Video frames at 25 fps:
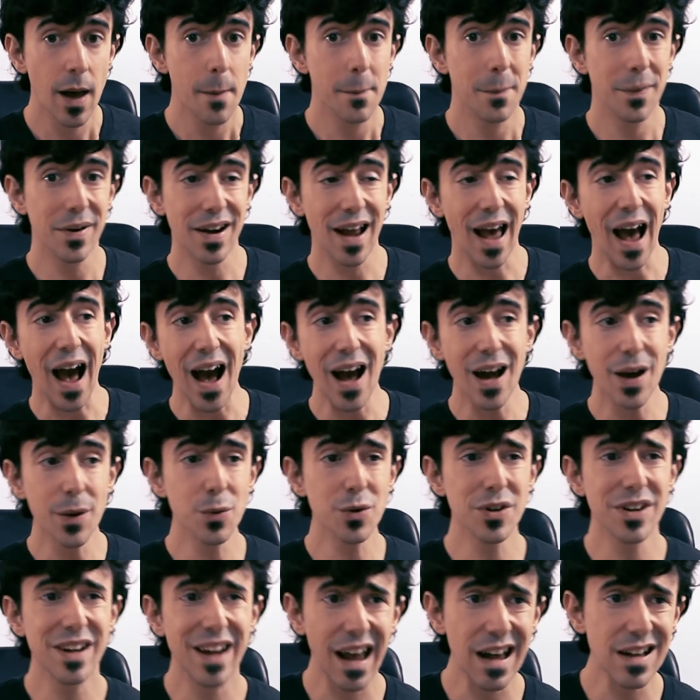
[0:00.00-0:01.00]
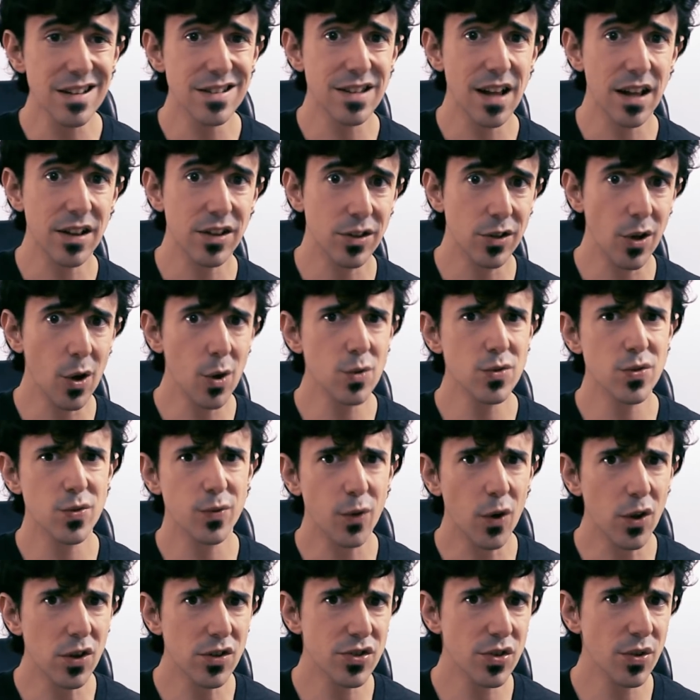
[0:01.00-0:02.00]
but I would guess that those
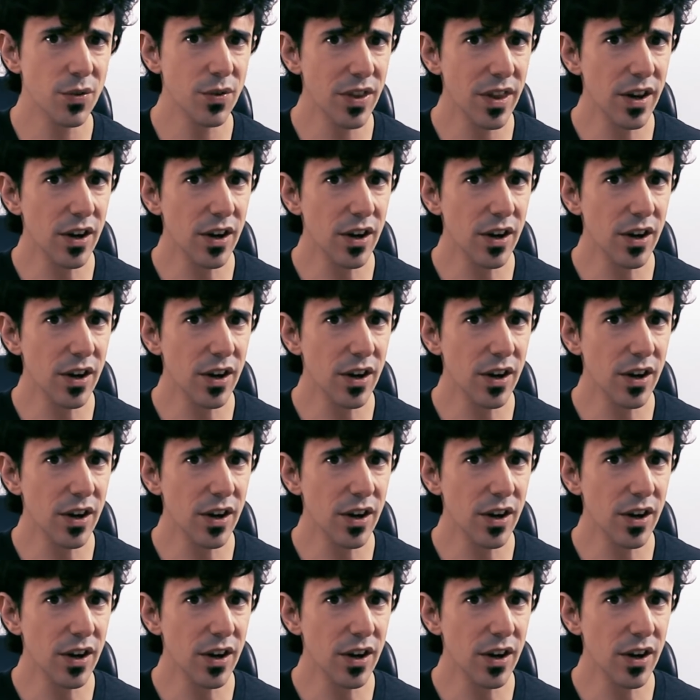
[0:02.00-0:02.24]
folks over